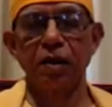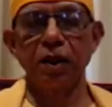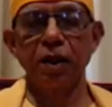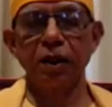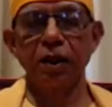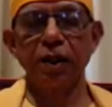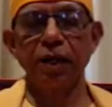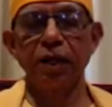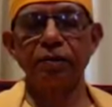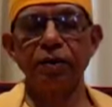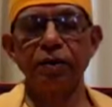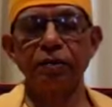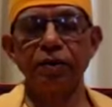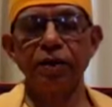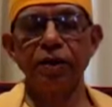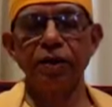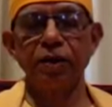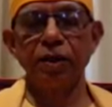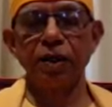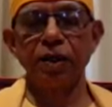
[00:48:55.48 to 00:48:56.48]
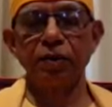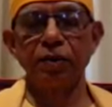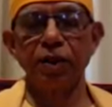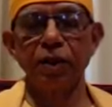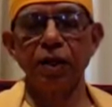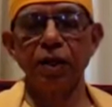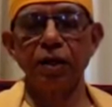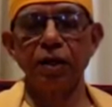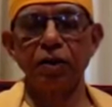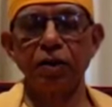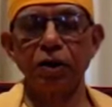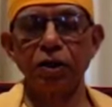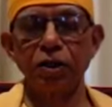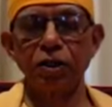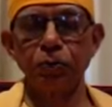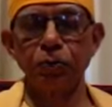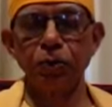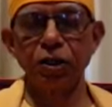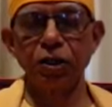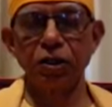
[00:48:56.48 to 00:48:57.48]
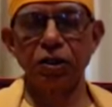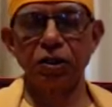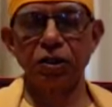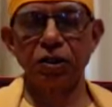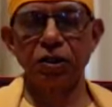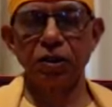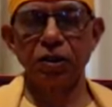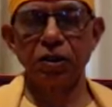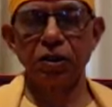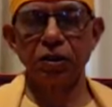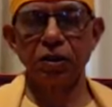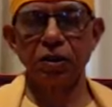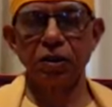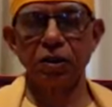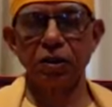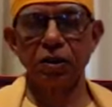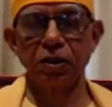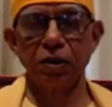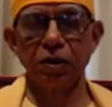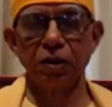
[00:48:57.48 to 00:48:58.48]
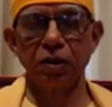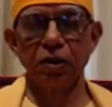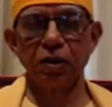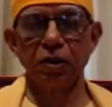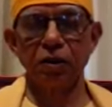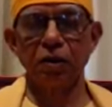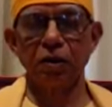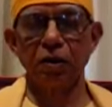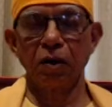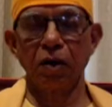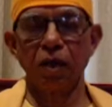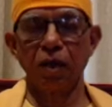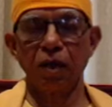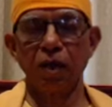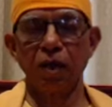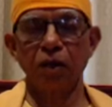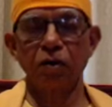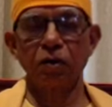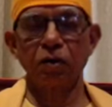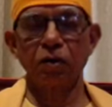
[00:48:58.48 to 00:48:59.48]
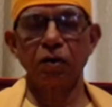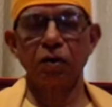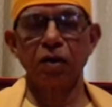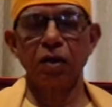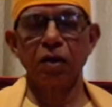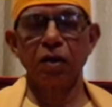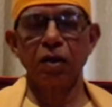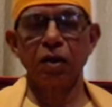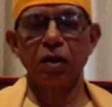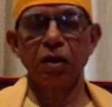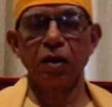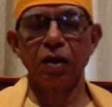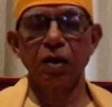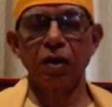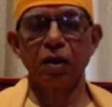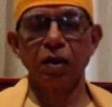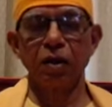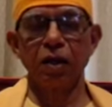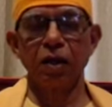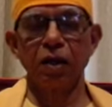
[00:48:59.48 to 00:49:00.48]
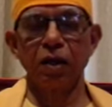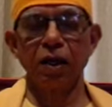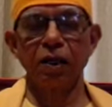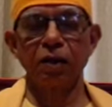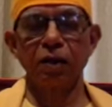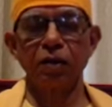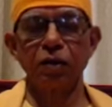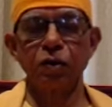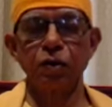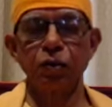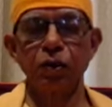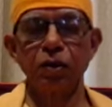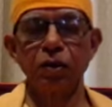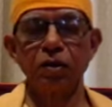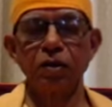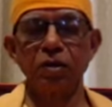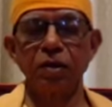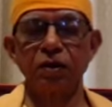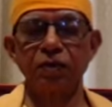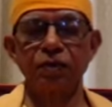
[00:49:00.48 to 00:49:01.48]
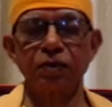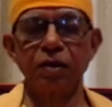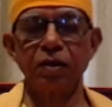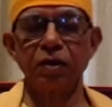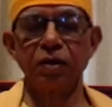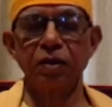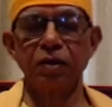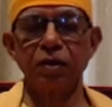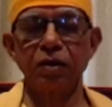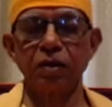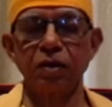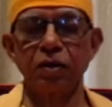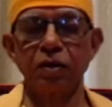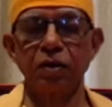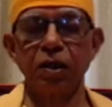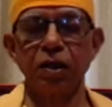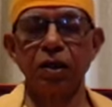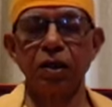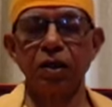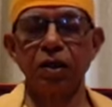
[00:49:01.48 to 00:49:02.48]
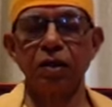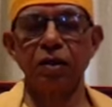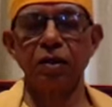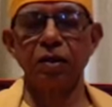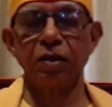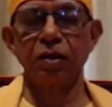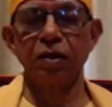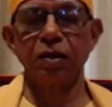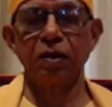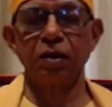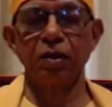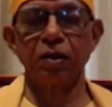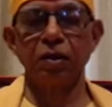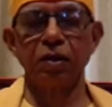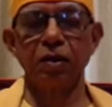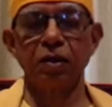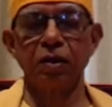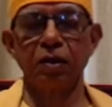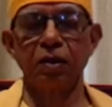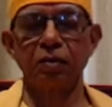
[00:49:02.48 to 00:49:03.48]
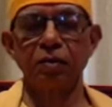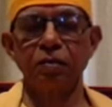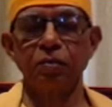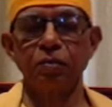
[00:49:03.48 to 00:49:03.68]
Let everyone hear only auspiciousness all around. Let no one suffer dukkha or